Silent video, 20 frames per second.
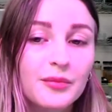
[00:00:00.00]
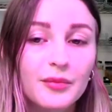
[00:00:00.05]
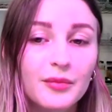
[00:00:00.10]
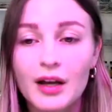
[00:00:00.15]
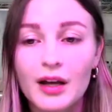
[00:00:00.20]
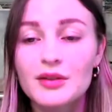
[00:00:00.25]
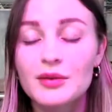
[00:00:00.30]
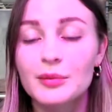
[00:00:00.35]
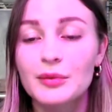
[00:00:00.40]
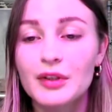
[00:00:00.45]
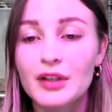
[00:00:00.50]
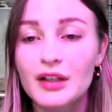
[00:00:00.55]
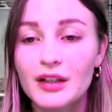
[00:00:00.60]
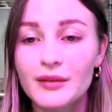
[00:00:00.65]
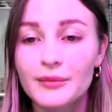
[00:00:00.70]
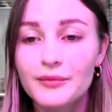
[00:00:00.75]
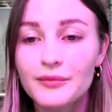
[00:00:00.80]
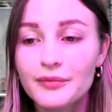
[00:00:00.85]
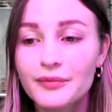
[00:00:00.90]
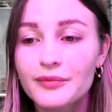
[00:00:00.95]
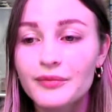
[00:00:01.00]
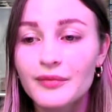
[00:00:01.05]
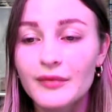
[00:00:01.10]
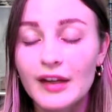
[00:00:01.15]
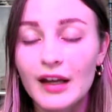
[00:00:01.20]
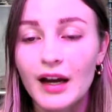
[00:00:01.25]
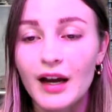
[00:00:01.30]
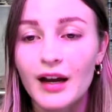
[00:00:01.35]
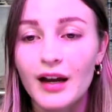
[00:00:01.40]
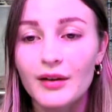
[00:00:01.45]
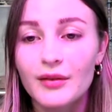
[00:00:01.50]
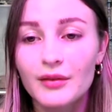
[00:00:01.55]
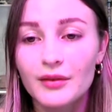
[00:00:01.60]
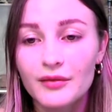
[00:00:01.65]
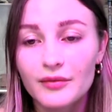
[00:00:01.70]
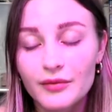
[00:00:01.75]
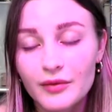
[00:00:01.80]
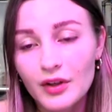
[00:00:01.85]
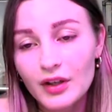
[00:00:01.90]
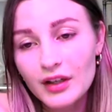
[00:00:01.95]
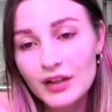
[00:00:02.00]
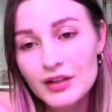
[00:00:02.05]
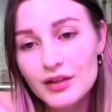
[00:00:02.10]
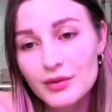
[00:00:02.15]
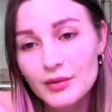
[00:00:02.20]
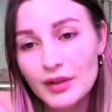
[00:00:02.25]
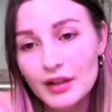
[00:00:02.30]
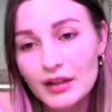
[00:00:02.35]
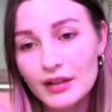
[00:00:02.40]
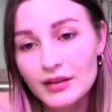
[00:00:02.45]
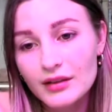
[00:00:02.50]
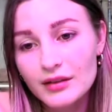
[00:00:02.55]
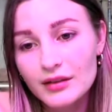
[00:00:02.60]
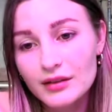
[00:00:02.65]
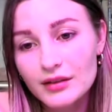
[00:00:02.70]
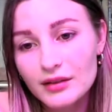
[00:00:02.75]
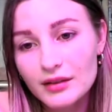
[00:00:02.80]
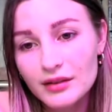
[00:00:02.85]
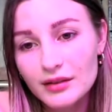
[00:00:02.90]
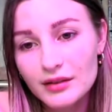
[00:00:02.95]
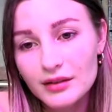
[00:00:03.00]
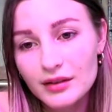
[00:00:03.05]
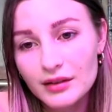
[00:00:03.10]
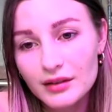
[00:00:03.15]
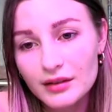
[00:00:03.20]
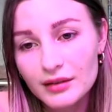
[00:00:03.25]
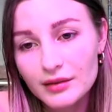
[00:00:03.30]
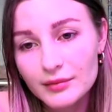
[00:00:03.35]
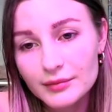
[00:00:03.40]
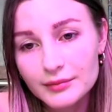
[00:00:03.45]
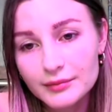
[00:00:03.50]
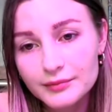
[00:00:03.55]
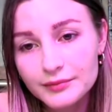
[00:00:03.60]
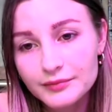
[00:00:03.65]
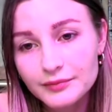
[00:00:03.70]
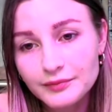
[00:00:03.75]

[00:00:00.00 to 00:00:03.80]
Possibly. Yeah, look into it. Um,